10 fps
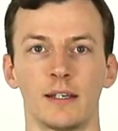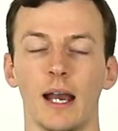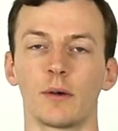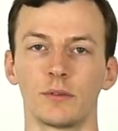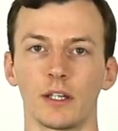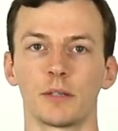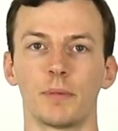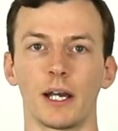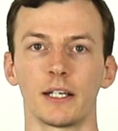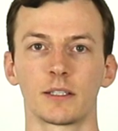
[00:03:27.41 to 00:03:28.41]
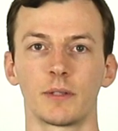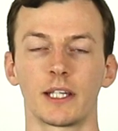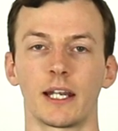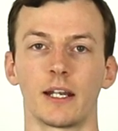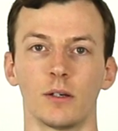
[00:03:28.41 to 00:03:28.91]
I would rather buy something
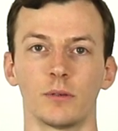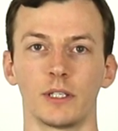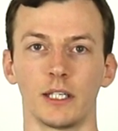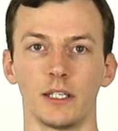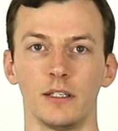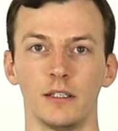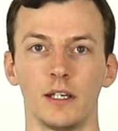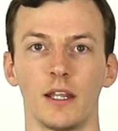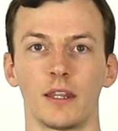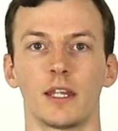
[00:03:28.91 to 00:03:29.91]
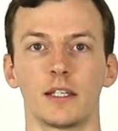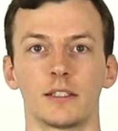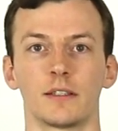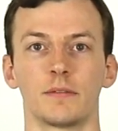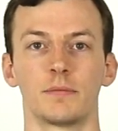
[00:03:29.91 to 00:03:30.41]
that I don't need than
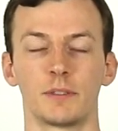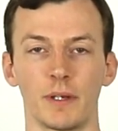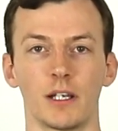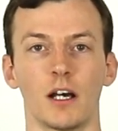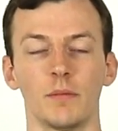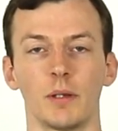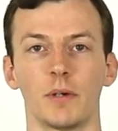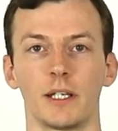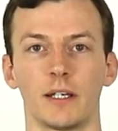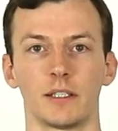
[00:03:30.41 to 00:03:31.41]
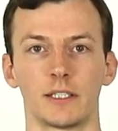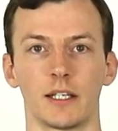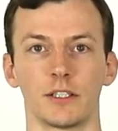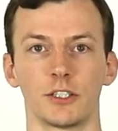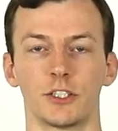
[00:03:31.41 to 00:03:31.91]
to spend all my money on the
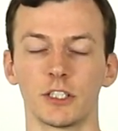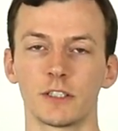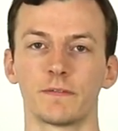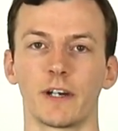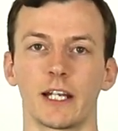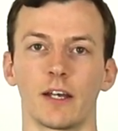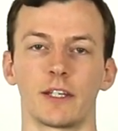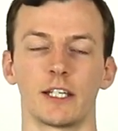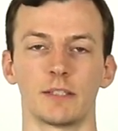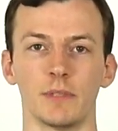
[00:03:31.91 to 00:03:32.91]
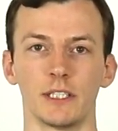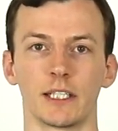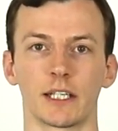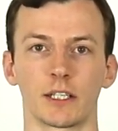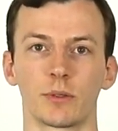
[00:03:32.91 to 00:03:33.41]
tent just to find out that it's
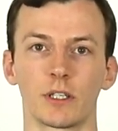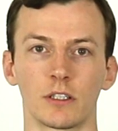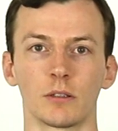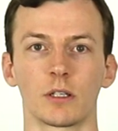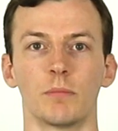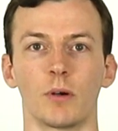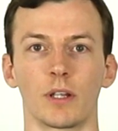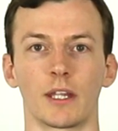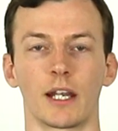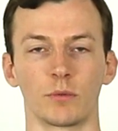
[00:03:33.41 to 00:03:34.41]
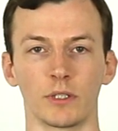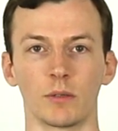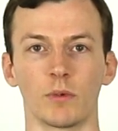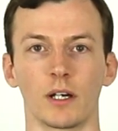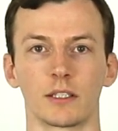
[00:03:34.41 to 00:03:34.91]
missing a critical component that I really
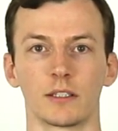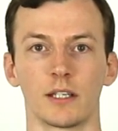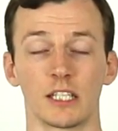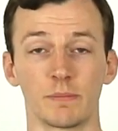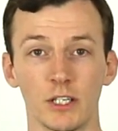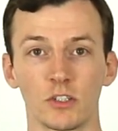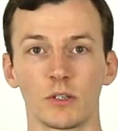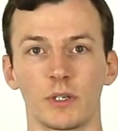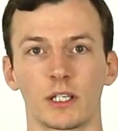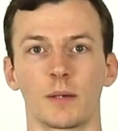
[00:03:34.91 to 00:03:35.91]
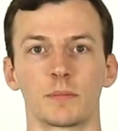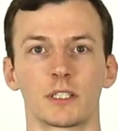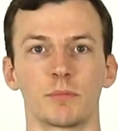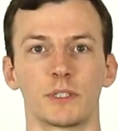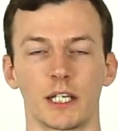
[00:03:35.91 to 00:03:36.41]
want, especially when it comes
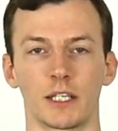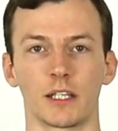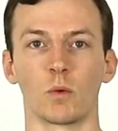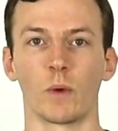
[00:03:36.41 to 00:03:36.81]
to protecting the